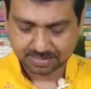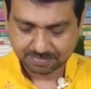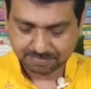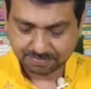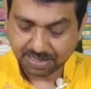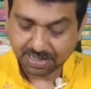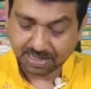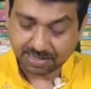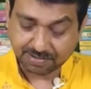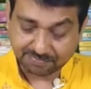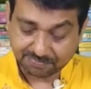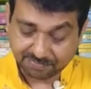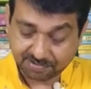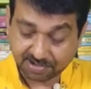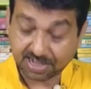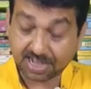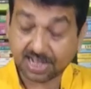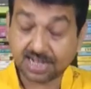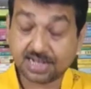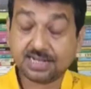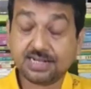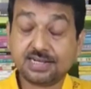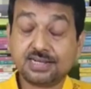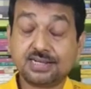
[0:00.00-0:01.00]
Being a
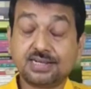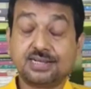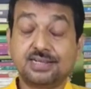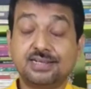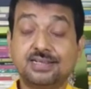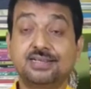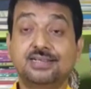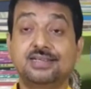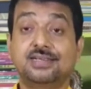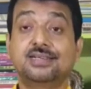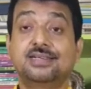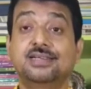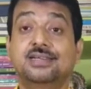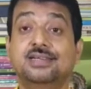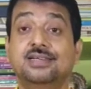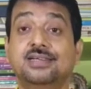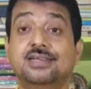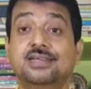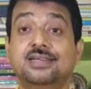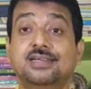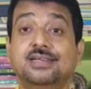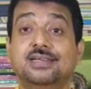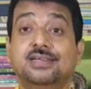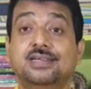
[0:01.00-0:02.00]
friend,
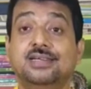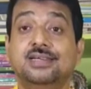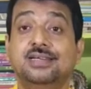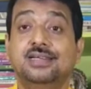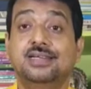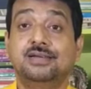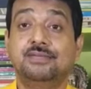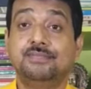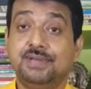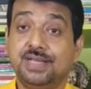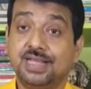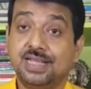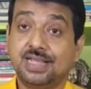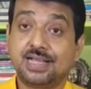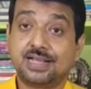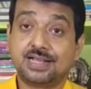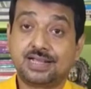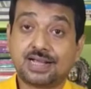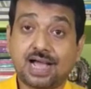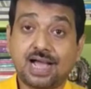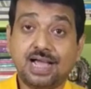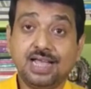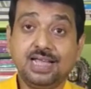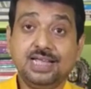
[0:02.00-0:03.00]
being a
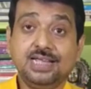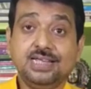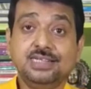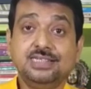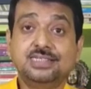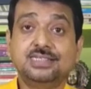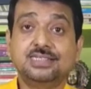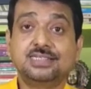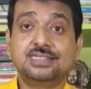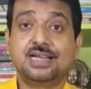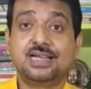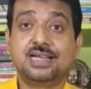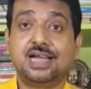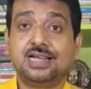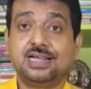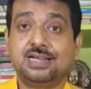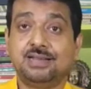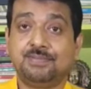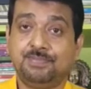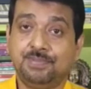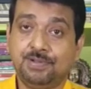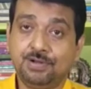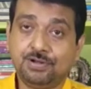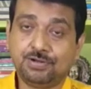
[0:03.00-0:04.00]
guide and
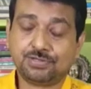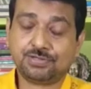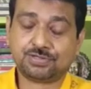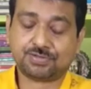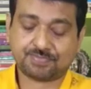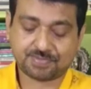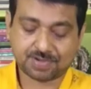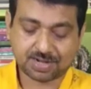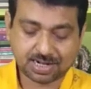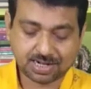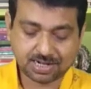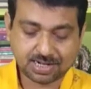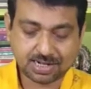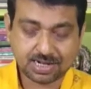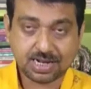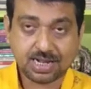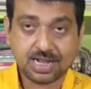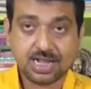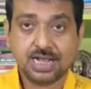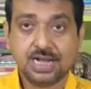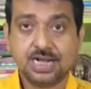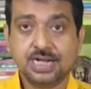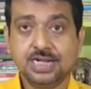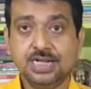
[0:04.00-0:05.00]
a philosopher,
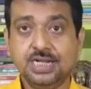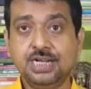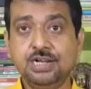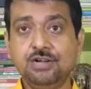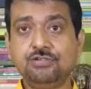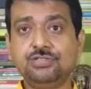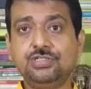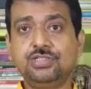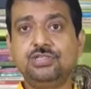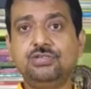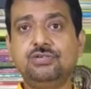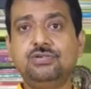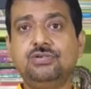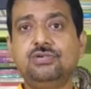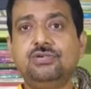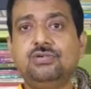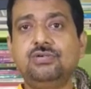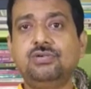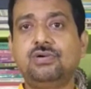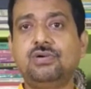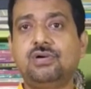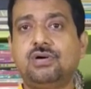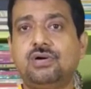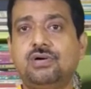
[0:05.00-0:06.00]

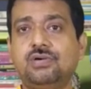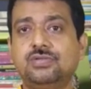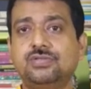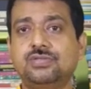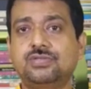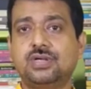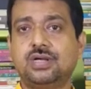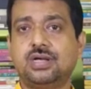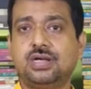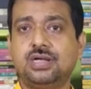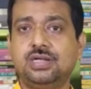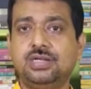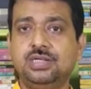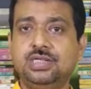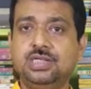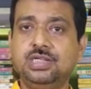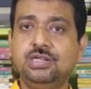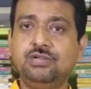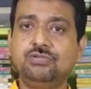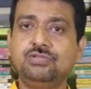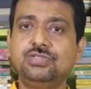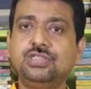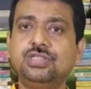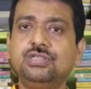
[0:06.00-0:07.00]

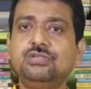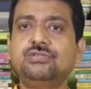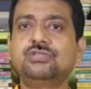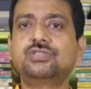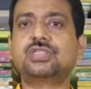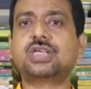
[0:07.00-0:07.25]
Derozio's